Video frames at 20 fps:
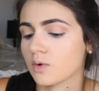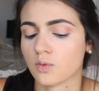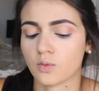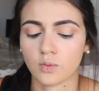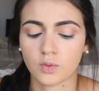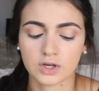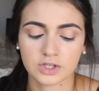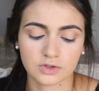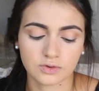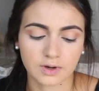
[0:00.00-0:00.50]

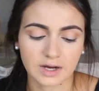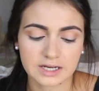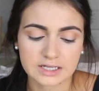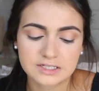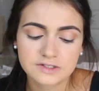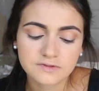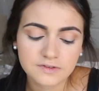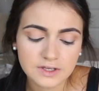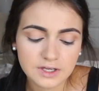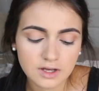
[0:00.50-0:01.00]
what you
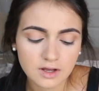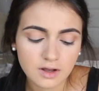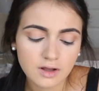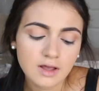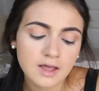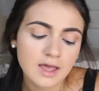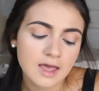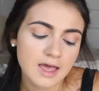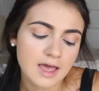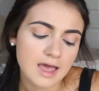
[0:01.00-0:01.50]
guys
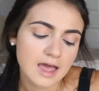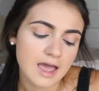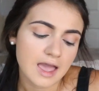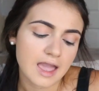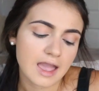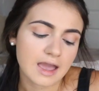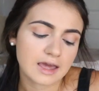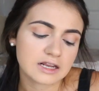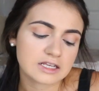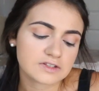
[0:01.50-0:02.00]
feel.
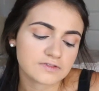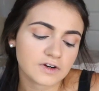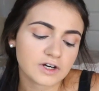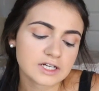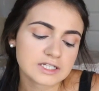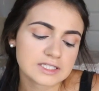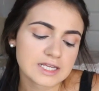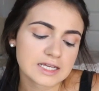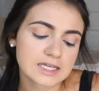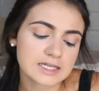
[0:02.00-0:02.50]
And as far
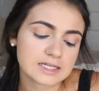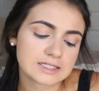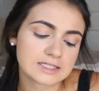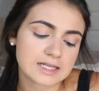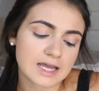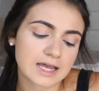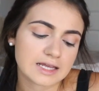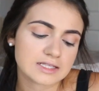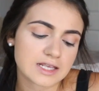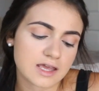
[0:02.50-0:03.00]
as taking
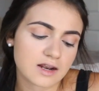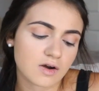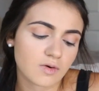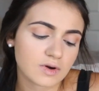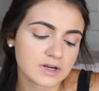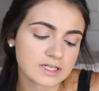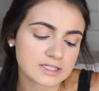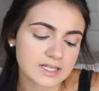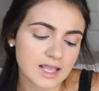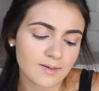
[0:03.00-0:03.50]
sides, I don't
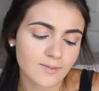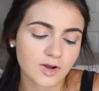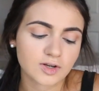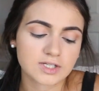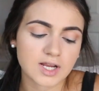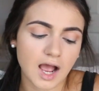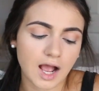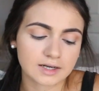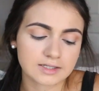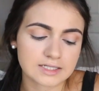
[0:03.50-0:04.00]
want to say I'm on
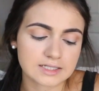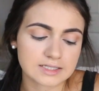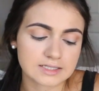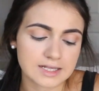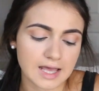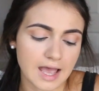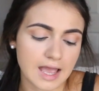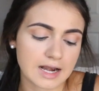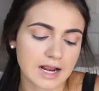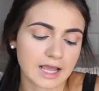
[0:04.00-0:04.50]
Tati's
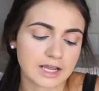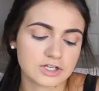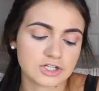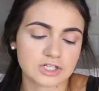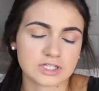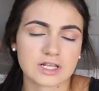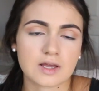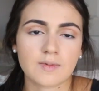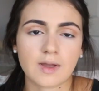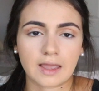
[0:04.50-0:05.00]
side. I
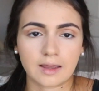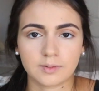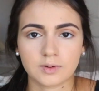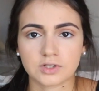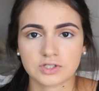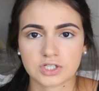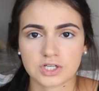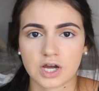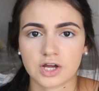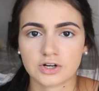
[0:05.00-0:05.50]
just am
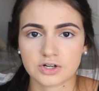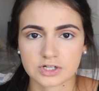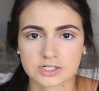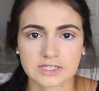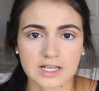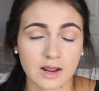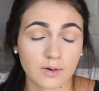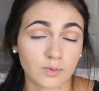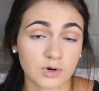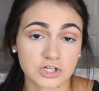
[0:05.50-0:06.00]
able to
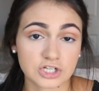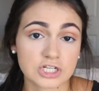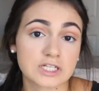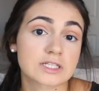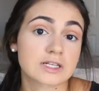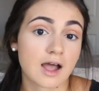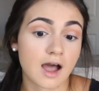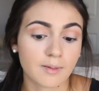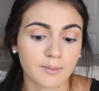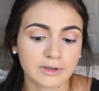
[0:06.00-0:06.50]
understand where
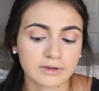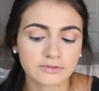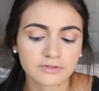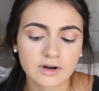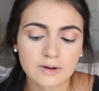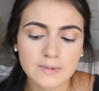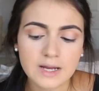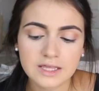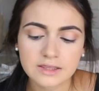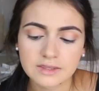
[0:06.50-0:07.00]
she's coming
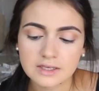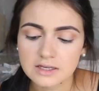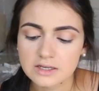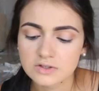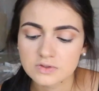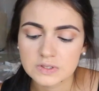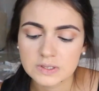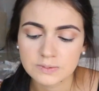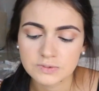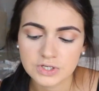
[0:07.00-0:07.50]
from, I think
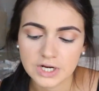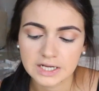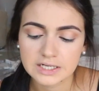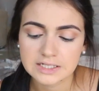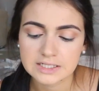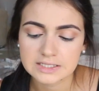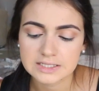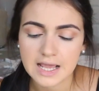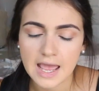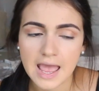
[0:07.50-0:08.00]
is what I'm trying
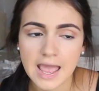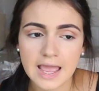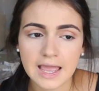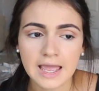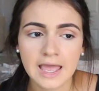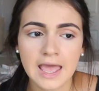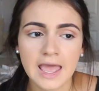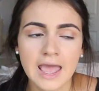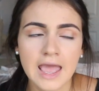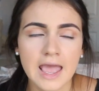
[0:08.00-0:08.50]
to
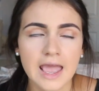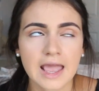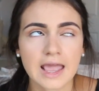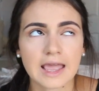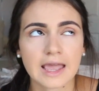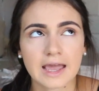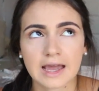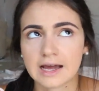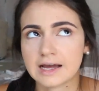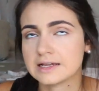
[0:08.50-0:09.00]
say.
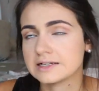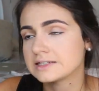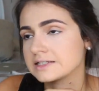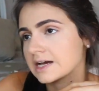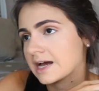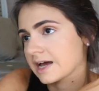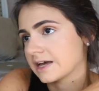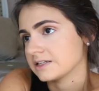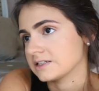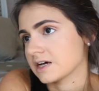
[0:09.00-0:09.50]

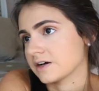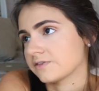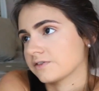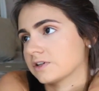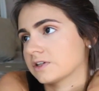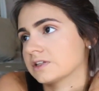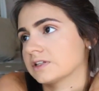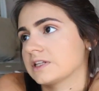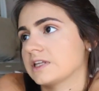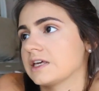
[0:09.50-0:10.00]
And I
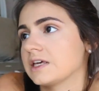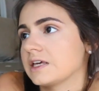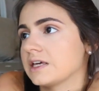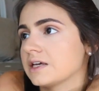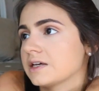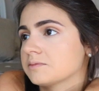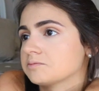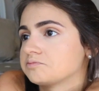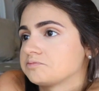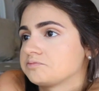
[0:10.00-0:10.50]

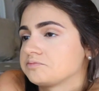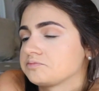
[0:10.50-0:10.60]
definitely